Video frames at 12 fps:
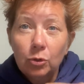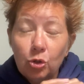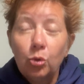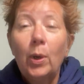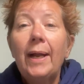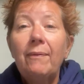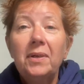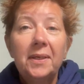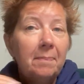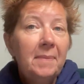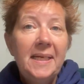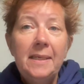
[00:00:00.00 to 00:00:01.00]
travel
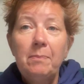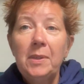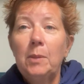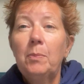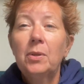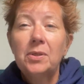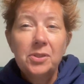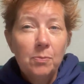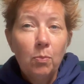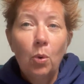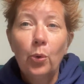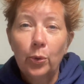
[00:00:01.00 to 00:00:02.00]
and meeting people is
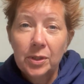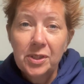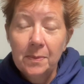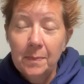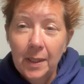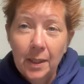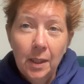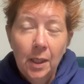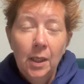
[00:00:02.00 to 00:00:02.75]
important to me.